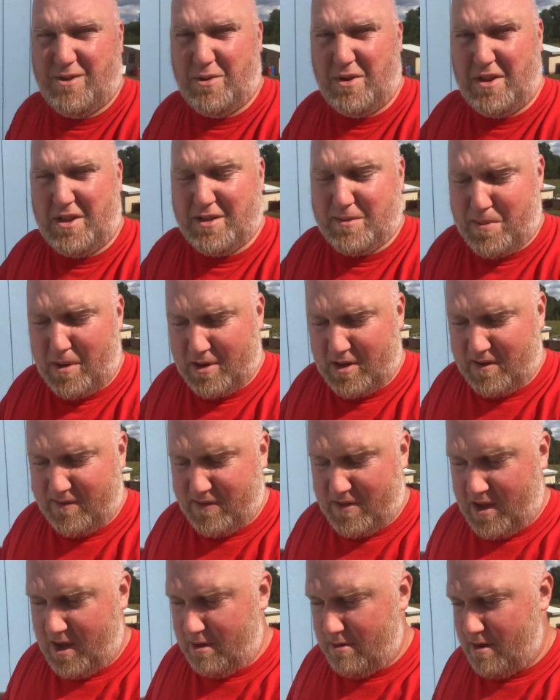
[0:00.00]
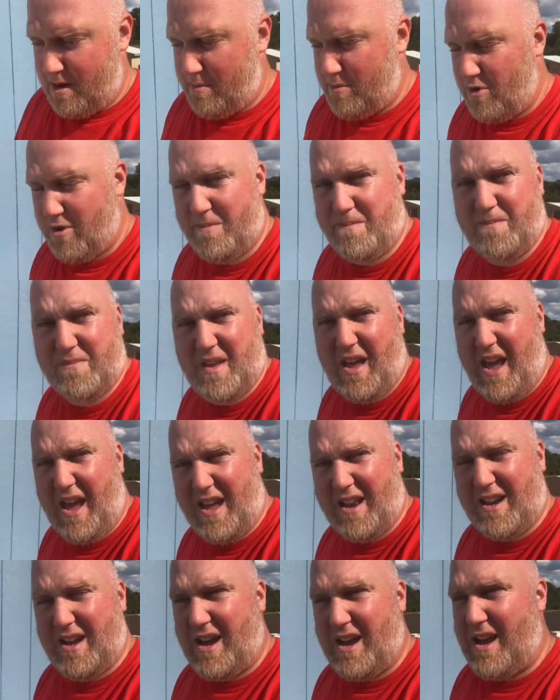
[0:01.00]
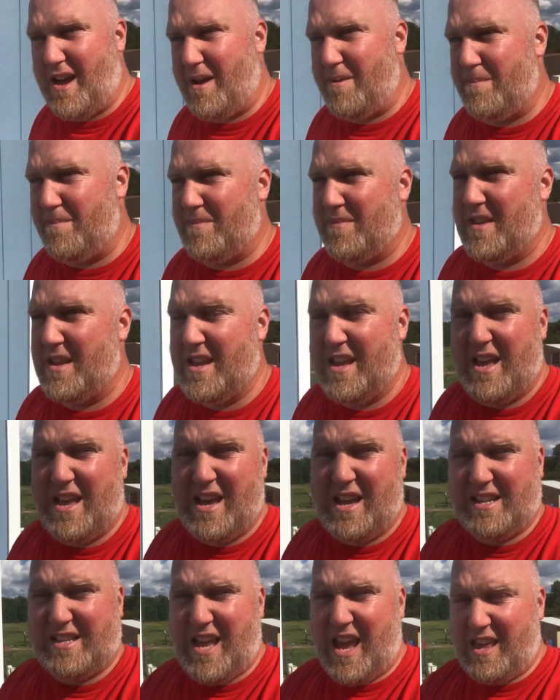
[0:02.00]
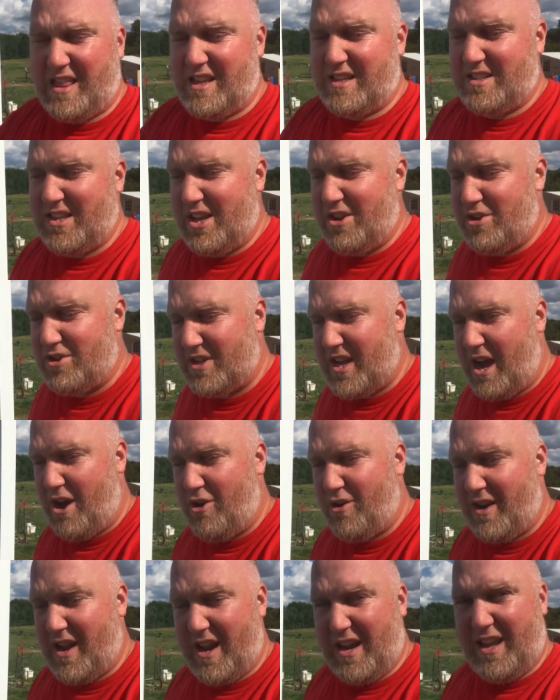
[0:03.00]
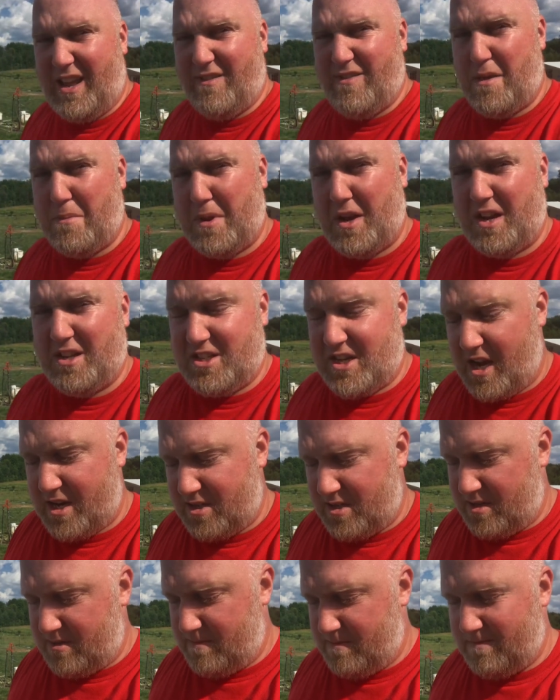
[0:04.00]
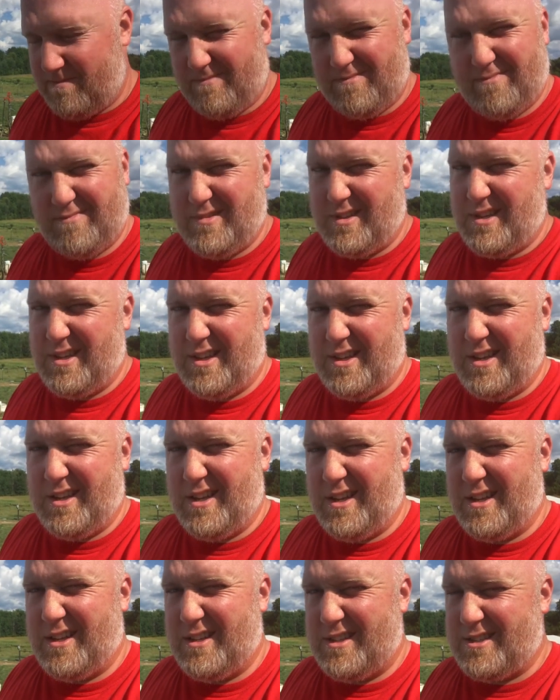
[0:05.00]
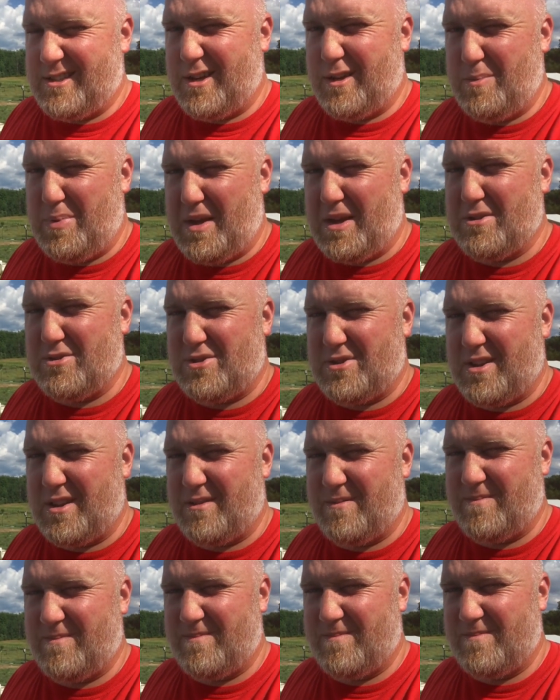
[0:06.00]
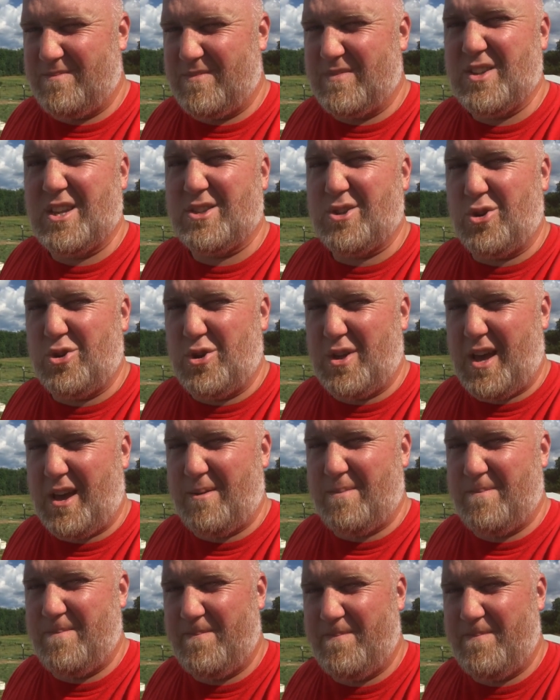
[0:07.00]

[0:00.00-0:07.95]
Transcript: don't need this plugged in for the heater anymore. And take the CiDRs out and give them an injection. Could be interesting. Let's go do that.